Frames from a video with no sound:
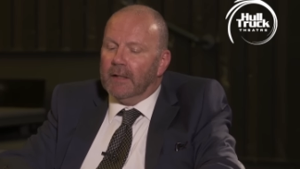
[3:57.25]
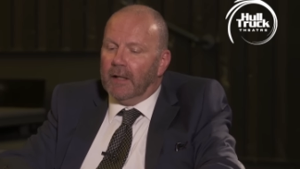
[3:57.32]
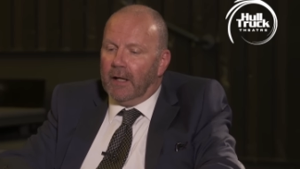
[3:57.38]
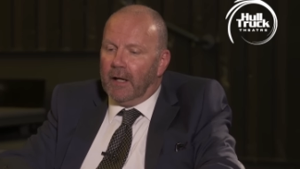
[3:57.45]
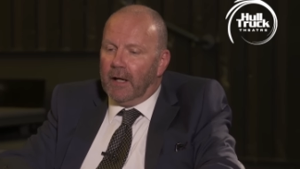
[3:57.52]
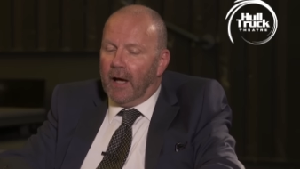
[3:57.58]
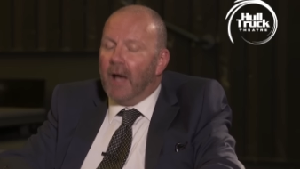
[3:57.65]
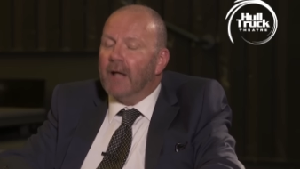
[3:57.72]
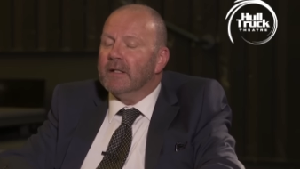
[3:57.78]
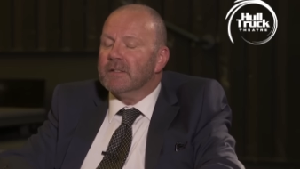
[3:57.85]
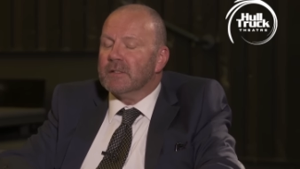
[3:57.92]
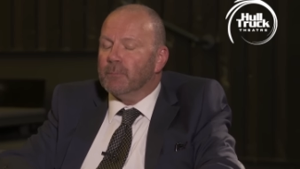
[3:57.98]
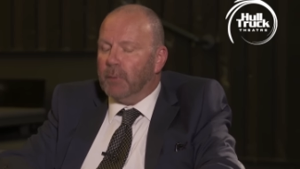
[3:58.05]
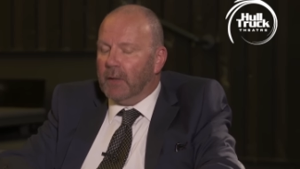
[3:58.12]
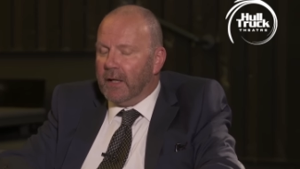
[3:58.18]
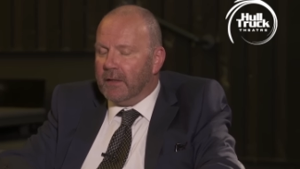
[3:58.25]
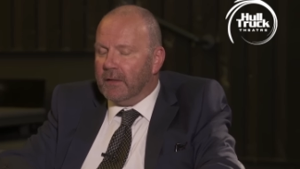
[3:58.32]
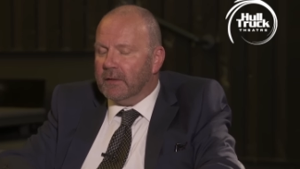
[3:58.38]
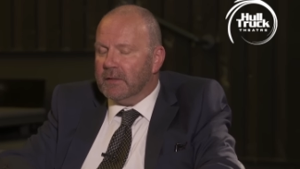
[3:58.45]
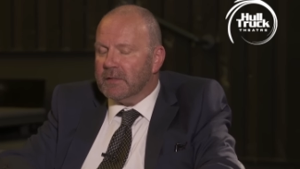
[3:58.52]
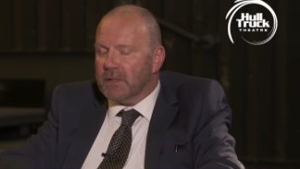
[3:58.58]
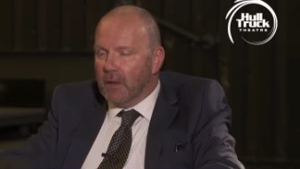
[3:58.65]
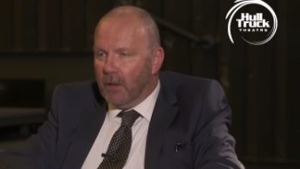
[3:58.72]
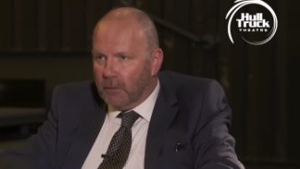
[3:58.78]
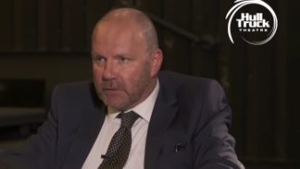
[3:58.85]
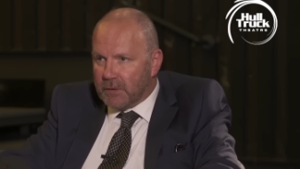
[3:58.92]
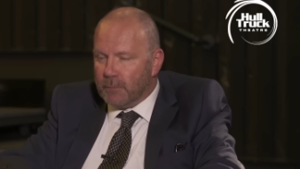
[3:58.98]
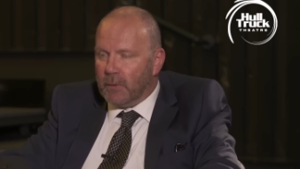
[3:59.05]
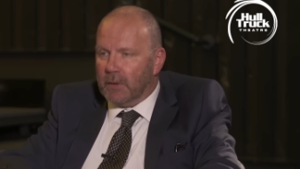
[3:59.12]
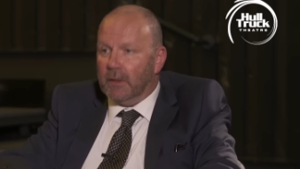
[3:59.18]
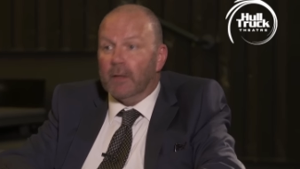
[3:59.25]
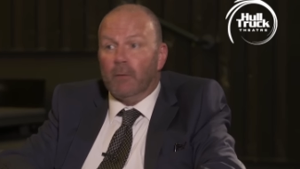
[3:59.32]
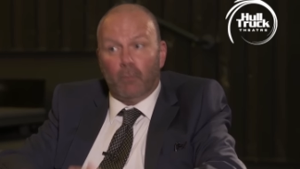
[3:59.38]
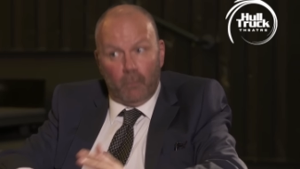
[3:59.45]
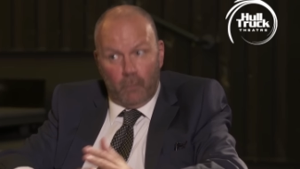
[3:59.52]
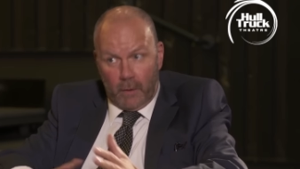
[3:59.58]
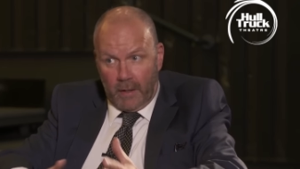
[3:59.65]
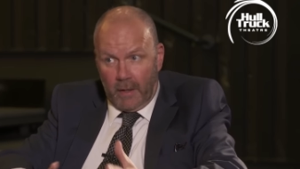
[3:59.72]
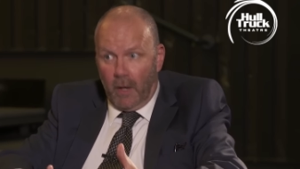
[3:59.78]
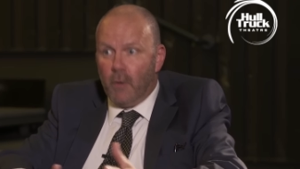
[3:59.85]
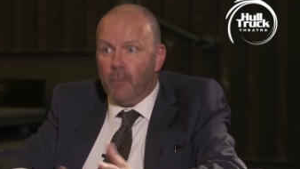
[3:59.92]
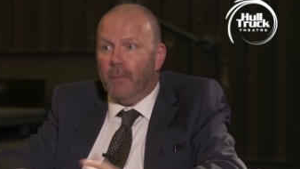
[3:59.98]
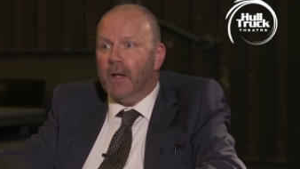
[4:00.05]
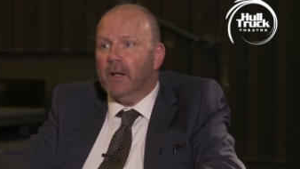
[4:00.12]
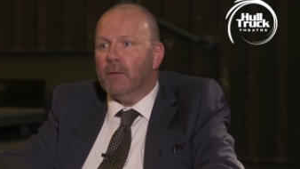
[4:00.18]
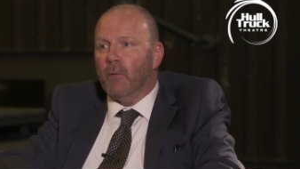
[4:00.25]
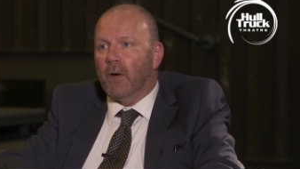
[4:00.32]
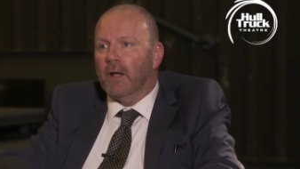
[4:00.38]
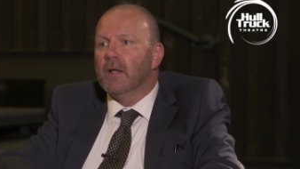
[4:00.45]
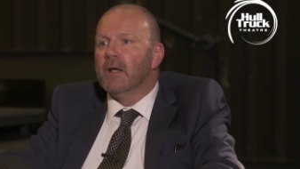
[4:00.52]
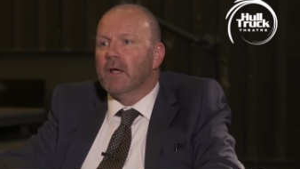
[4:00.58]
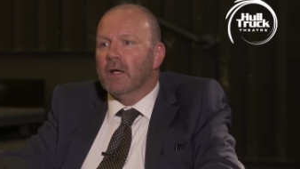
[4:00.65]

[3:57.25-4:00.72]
uh, and it's a play that is ultimately, what I hope anyway,